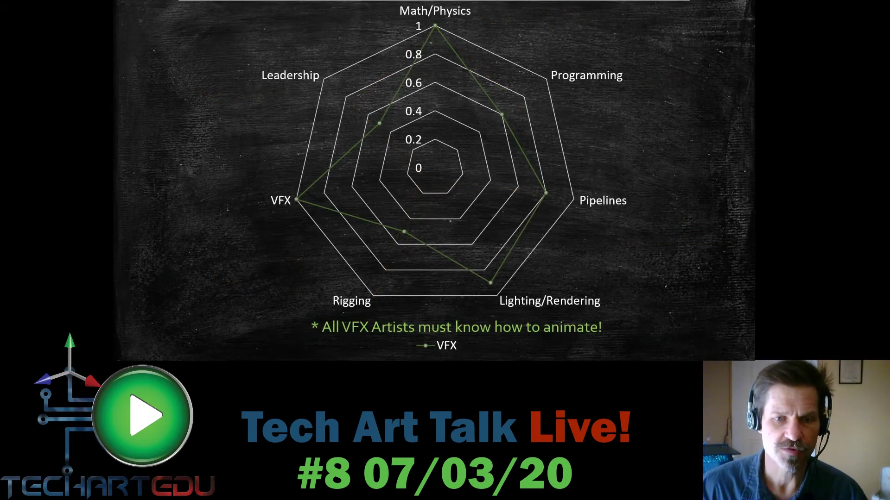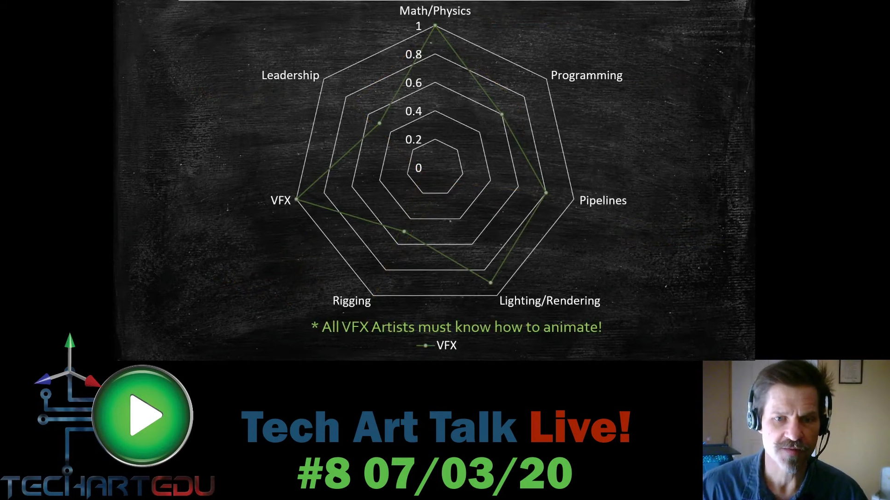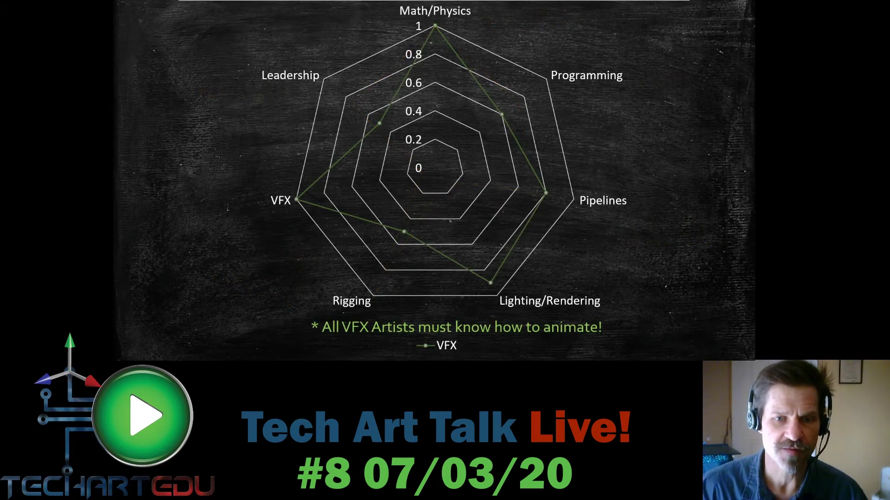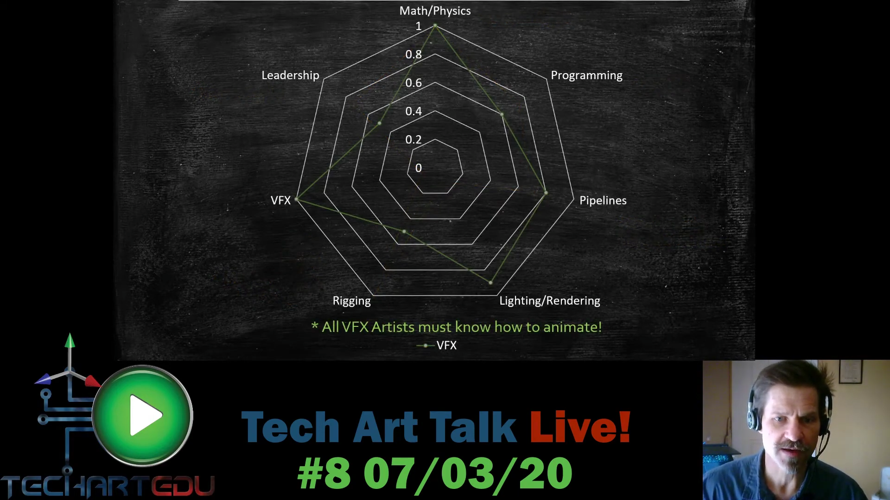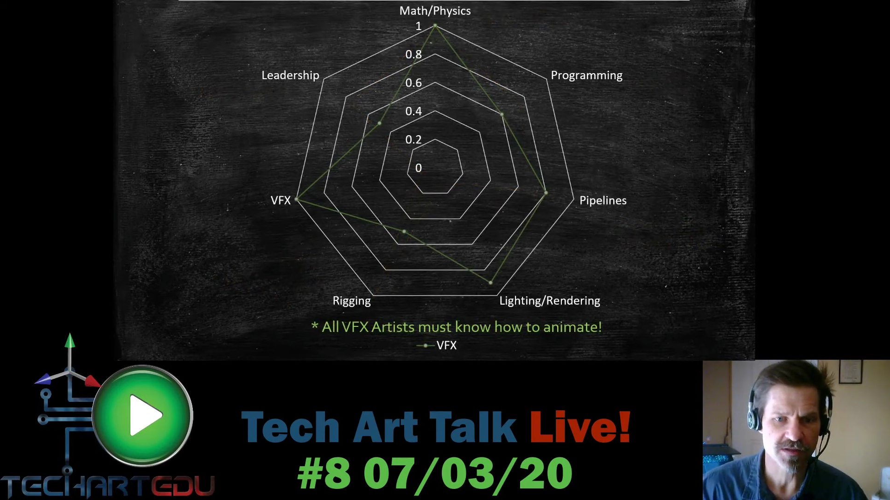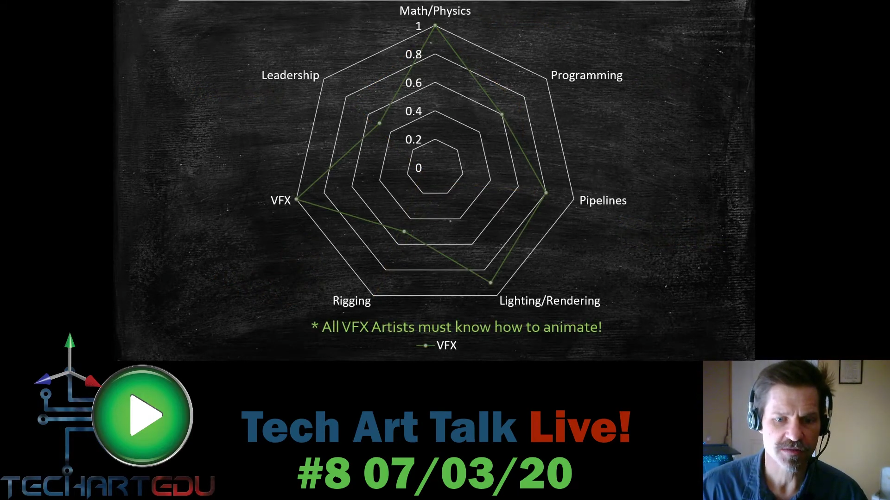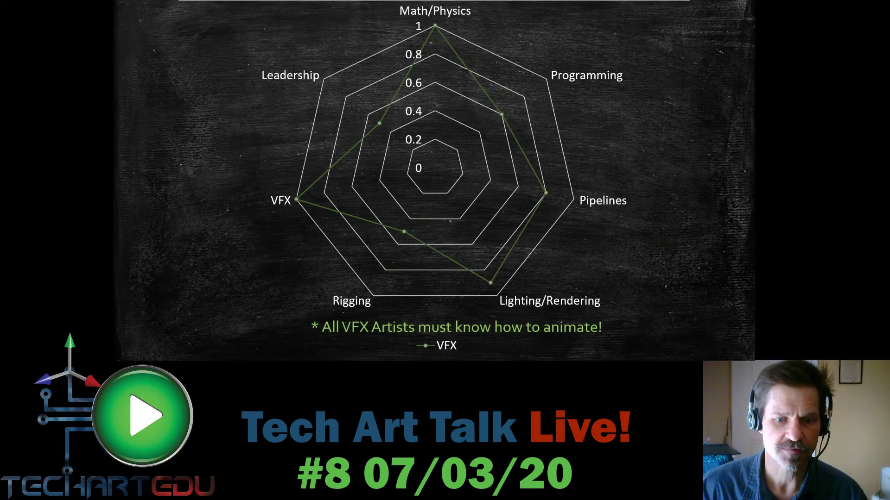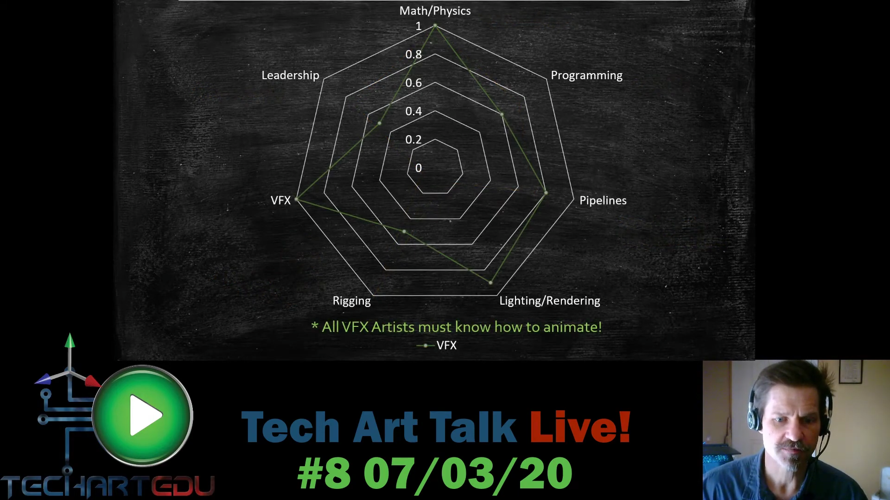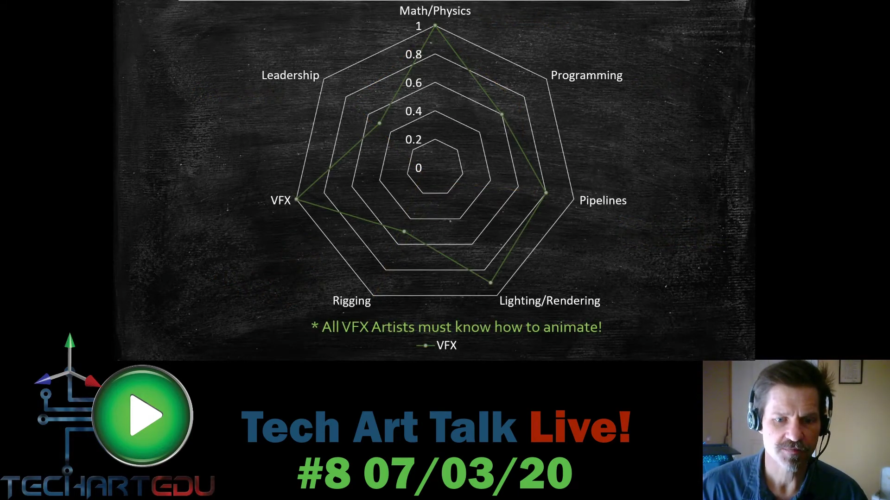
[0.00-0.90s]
effects.